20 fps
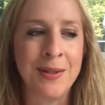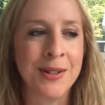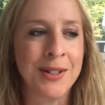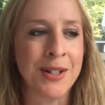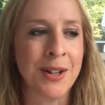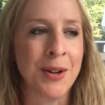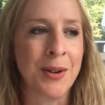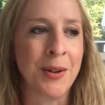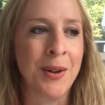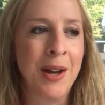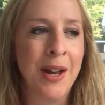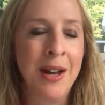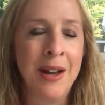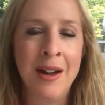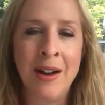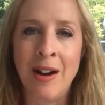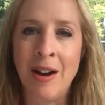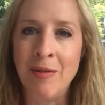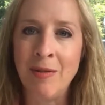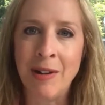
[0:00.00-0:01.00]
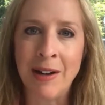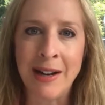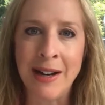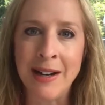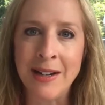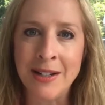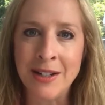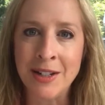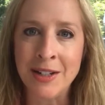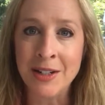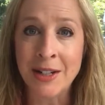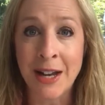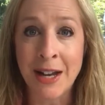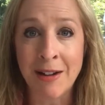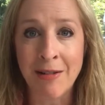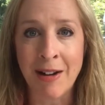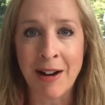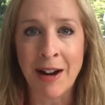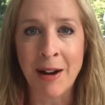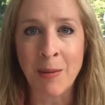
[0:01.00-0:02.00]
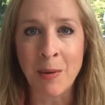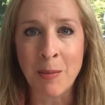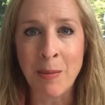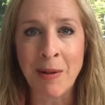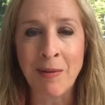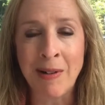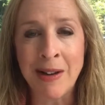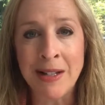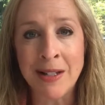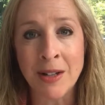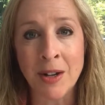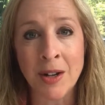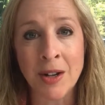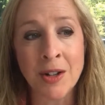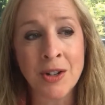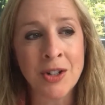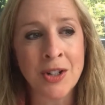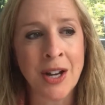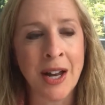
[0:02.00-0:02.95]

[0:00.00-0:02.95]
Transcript: So I really need to just get cracking with my research.